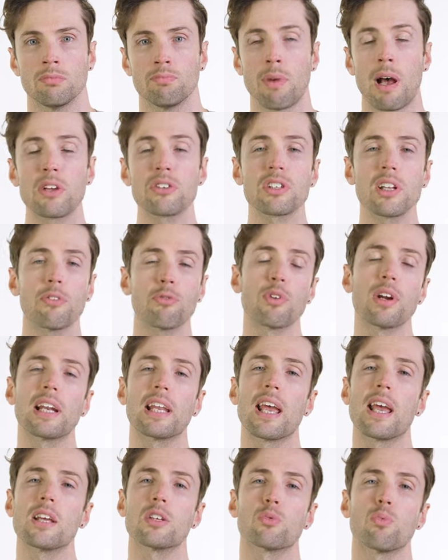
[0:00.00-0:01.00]
Belstaff
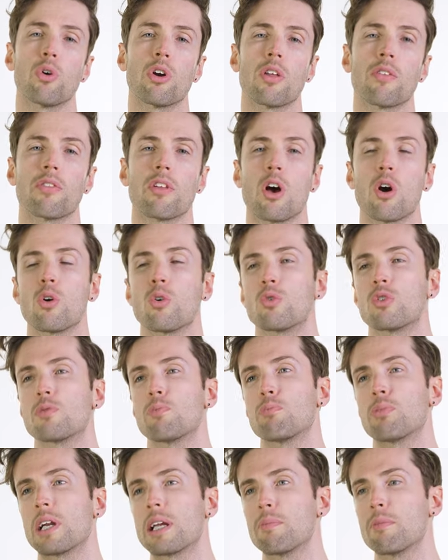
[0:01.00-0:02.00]
really is one of those
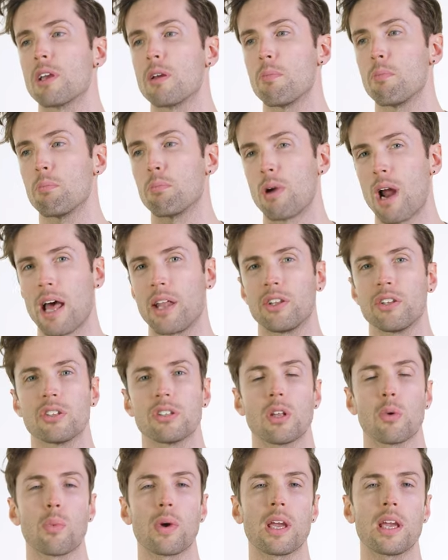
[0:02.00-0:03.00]
premium
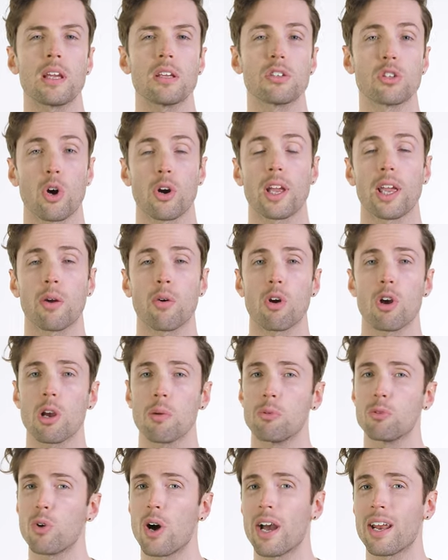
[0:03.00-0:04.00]
brands that we stock here at
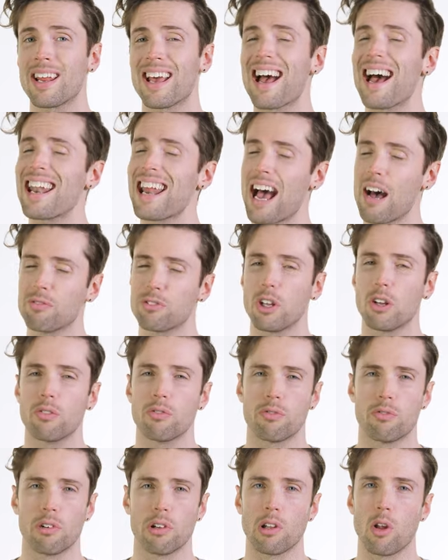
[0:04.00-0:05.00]
Urban Rider and have
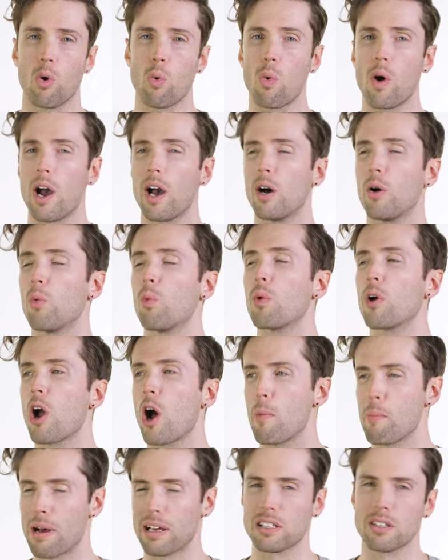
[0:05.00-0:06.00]
done for a long while. We
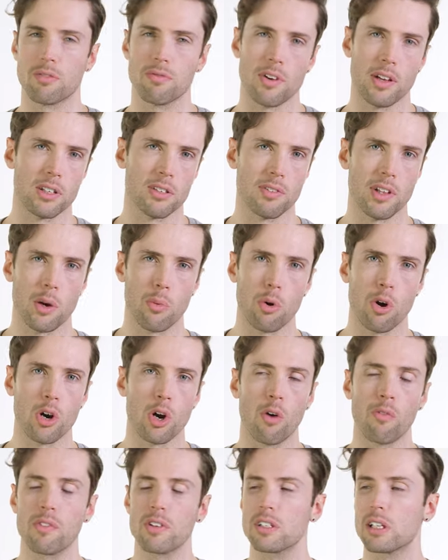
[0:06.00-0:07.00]
are massive fans of their
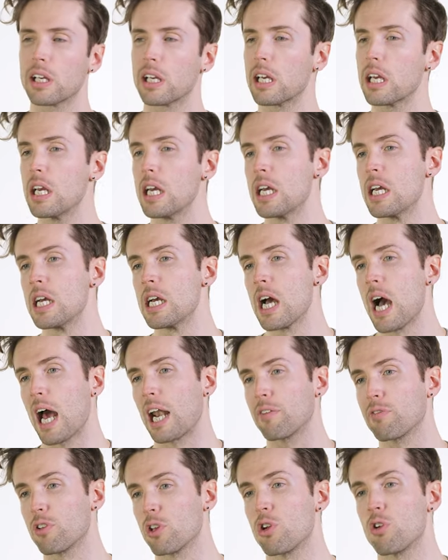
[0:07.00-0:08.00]
work, obviously,
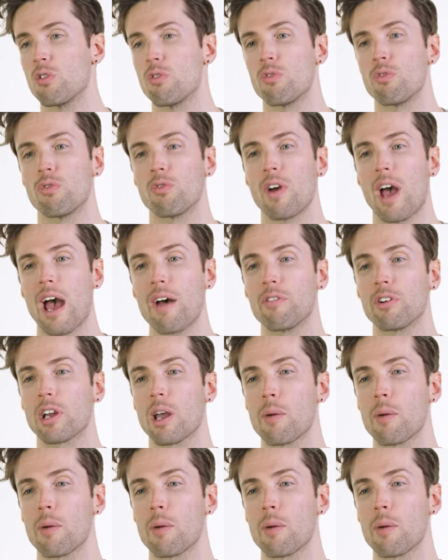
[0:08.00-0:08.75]
and if you've ever